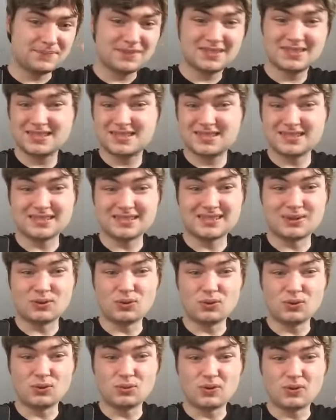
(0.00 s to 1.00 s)

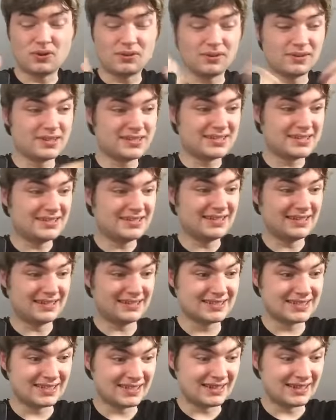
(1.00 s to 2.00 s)
still not
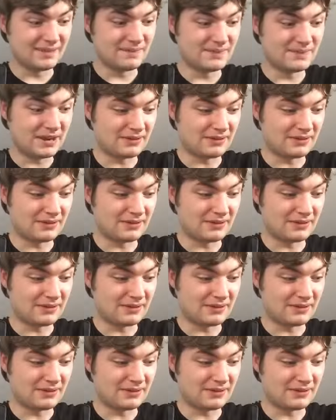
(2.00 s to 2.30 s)
listening to him